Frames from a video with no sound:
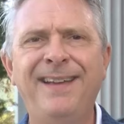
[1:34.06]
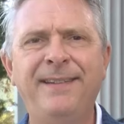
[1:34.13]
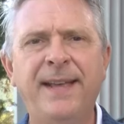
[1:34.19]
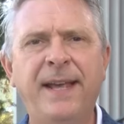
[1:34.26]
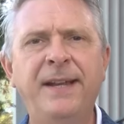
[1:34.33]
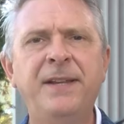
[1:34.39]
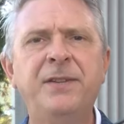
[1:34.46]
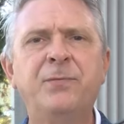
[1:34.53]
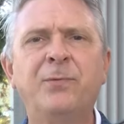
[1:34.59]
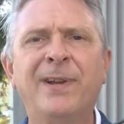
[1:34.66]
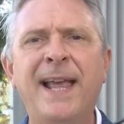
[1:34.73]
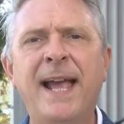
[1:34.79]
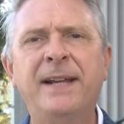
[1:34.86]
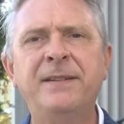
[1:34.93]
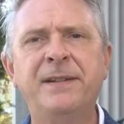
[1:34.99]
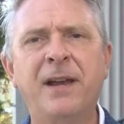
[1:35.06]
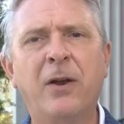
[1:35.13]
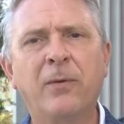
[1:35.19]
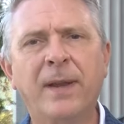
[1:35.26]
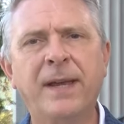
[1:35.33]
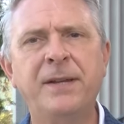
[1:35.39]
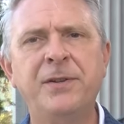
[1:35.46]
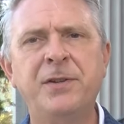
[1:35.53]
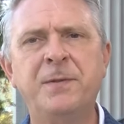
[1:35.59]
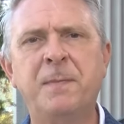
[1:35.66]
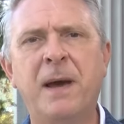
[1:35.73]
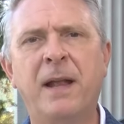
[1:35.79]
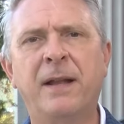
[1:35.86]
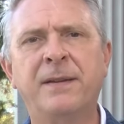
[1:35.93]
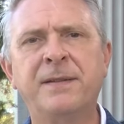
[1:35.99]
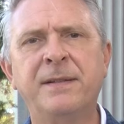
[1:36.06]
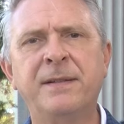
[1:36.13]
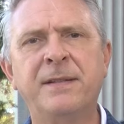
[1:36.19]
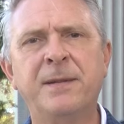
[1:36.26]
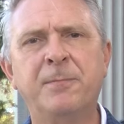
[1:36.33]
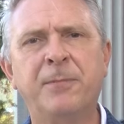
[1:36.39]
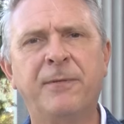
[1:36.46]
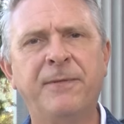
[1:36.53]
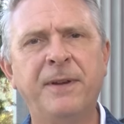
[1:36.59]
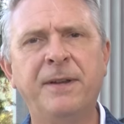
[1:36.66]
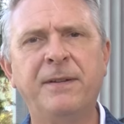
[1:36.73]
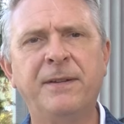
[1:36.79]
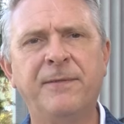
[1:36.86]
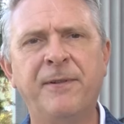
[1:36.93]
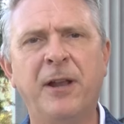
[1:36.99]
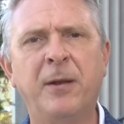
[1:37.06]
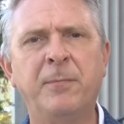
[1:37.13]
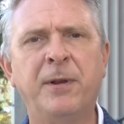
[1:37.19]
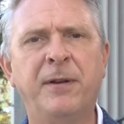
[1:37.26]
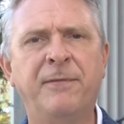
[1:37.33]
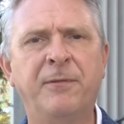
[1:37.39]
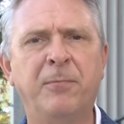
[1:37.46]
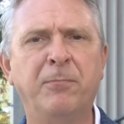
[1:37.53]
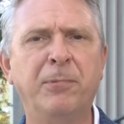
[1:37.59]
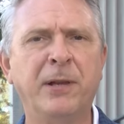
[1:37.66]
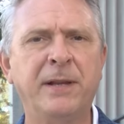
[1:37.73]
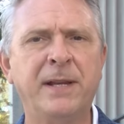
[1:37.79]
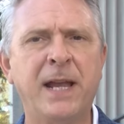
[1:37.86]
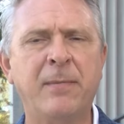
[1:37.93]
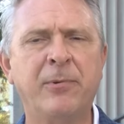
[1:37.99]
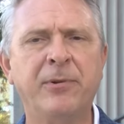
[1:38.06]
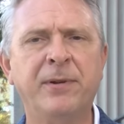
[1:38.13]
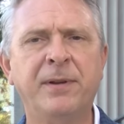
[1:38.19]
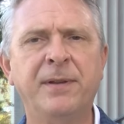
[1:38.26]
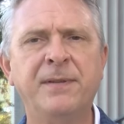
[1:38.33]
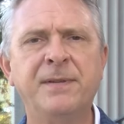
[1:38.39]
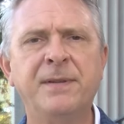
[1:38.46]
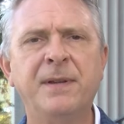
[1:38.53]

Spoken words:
That is, relaxing our land use policies that prevent development of complete neighborhoods.